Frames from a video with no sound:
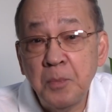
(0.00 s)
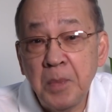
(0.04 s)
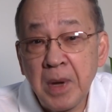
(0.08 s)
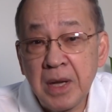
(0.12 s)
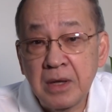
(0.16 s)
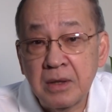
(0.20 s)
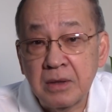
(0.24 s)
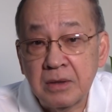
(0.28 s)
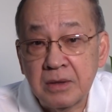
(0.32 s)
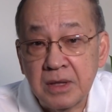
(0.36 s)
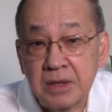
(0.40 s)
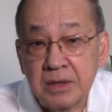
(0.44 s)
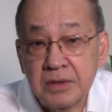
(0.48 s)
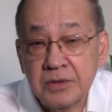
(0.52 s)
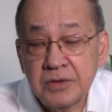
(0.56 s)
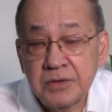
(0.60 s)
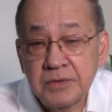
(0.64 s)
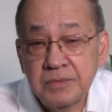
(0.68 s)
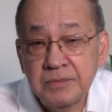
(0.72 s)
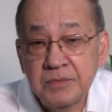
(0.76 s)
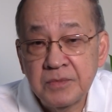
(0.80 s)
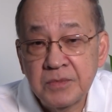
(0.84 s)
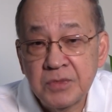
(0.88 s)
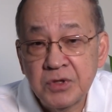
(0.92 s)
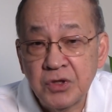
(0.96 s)
to
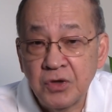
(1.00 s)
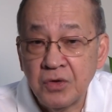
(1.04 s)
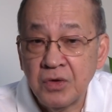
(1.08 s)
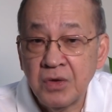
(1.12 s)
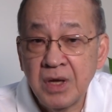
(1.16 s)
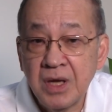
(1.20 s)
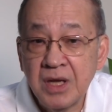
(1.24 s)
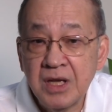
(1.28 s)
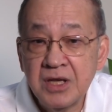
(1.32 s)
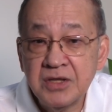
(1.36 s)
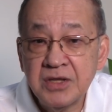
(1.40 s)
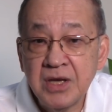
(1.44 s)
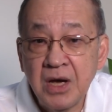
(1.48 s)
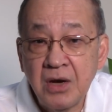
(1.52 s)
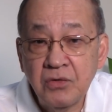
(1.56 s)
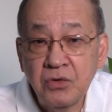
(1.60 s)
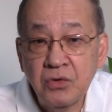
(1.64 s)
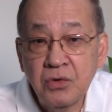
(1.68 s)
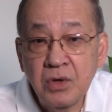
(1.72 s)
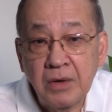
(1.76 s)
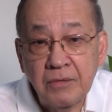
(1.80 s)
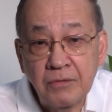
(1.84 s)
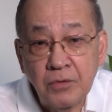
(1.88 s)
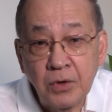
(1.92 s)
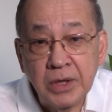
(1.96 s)
penalties. So here's how
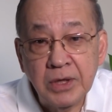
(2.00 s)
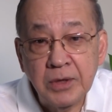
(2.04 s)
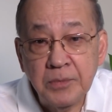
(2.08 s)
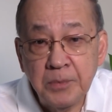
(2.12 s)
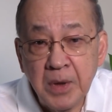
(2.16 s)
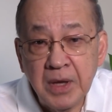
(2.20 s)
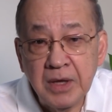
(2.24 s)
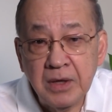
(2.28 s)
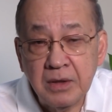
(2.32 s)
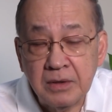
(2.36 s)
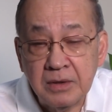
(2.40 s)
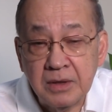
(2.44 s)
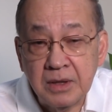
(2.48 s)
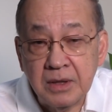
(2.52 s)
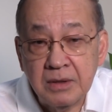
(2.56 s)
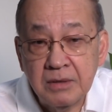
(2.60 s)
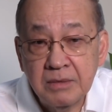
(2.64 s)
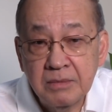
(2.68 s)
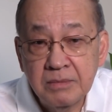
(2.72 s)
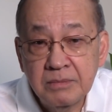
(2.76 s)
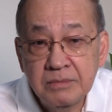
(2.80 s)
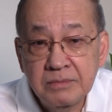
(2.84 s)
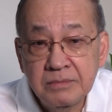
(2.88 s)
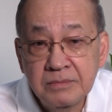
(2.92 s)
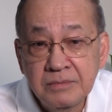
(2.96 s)
you avoid a penalty.
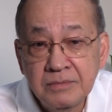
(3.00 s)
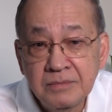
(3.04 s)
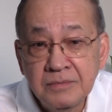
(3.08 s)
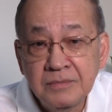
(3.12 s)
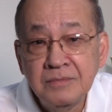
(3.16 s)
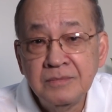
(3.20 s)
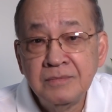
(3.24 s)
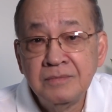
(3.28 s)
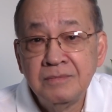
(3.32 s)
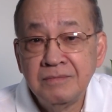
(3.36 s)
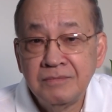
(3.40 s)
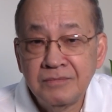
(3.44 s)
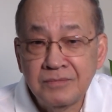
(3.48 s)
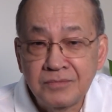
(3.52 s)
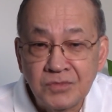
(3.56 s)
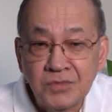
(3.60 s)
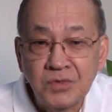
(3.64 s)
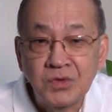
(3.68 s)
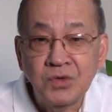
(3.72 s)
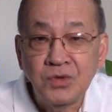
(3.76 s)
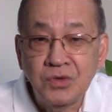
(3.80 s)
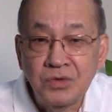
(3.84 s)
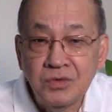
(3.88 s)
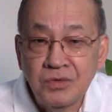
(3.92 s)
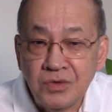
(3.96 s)

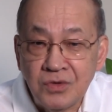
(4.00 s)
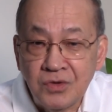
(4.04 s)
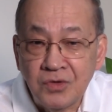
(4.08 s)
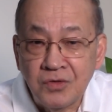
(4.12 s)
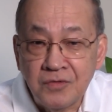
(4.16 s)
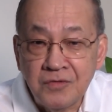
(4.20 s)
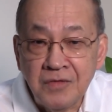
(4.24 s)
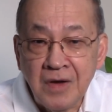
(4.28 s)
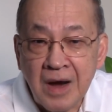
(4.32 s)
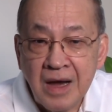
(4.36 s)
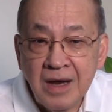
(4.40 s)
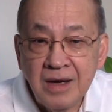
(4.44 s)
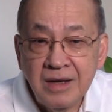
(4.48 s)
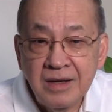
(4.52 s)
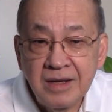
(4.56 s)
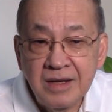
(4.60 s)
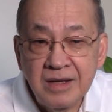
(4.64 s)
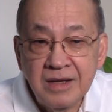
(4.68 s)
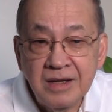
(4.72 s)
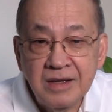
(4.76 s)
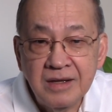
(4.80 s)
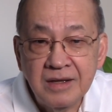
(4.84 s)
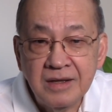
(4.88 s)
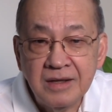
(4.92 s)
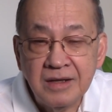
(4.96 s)
You file
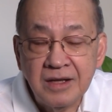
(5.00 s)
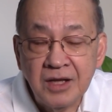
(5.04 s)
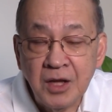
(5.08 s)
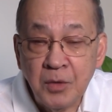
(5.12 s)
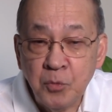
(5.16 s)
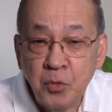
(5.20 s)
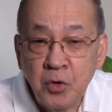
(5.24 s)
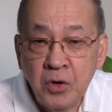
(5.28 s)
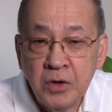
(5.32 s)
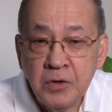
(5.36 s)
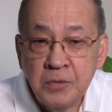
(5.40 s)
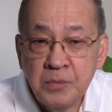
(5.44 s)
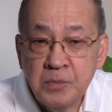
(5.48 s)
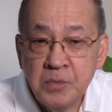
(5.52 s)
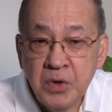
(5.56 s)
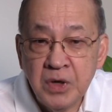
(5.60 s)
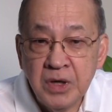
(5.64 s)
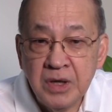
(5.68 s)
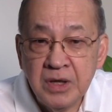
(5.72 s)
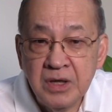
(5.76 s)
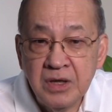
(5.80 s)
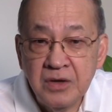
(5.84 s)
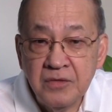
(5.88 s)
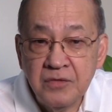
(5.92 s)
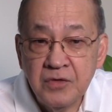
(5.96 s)
the report of
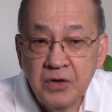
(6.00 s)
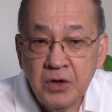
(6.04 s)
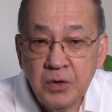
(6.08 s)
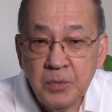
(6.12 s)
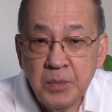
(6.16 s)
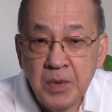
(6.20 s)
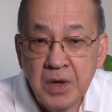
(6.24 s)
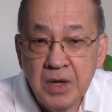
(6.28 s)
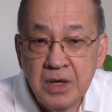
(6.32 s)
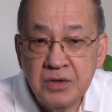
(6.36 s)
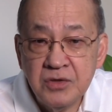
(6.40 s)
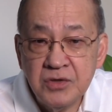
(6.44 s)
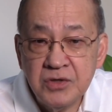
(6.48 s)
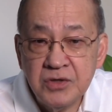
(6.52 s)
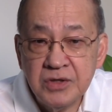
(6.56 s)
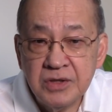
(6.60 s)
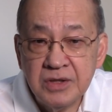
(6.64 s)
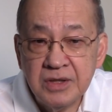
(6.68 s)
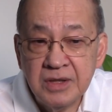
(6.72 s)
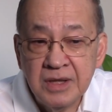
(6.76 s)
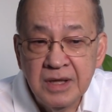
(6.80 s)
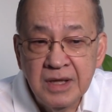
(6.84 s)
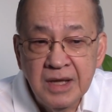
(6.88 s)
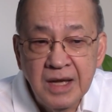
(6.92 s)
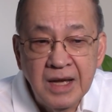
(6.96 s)
birth in the Philippines
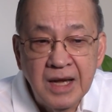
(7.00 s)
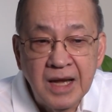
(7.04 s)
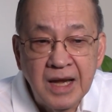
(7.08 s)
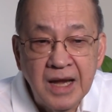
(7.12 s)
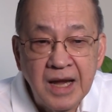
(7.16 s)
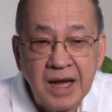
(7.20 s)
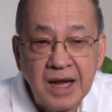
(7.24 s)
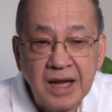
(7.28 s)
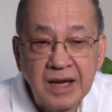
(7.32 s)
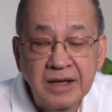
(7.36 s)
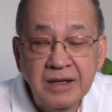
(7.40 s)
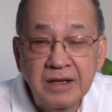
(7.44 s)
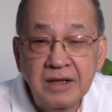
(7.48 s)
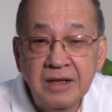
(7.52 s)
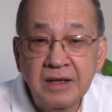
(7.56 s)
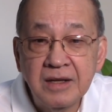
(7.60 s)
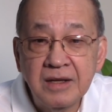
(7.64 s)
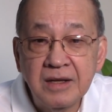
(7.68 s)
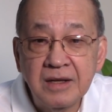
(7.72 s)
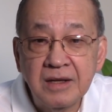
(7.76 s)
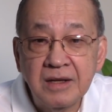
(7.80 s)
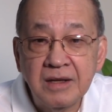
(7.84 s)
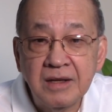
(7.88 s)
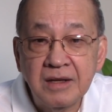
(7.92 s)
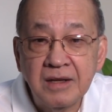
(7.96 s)
and
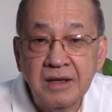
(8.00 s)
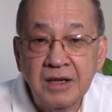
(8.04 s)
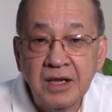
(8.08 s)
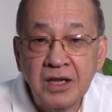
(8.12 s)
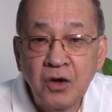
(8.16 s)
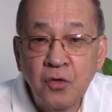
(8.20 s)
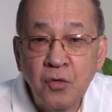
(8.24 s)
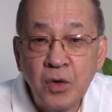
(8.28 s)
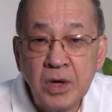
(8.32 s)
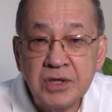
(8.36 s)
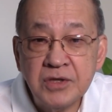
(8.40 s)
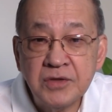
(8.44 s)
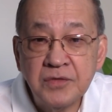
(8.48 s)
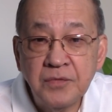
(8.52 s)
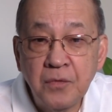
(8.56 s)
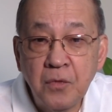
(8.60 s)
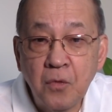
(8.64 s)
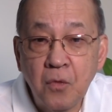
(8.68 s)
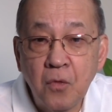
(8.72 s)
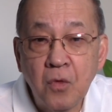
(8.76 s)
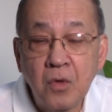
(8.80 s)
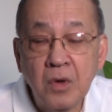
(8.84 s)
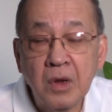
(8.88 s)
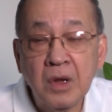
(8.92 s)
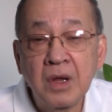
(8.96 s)
request
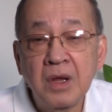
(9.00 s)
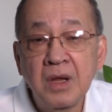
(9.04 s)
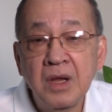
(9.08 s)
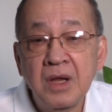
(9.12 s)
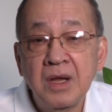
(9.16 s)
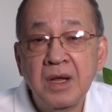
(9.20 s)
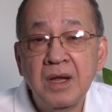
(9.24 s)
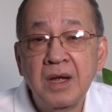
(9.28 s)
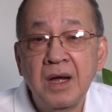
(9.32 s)
for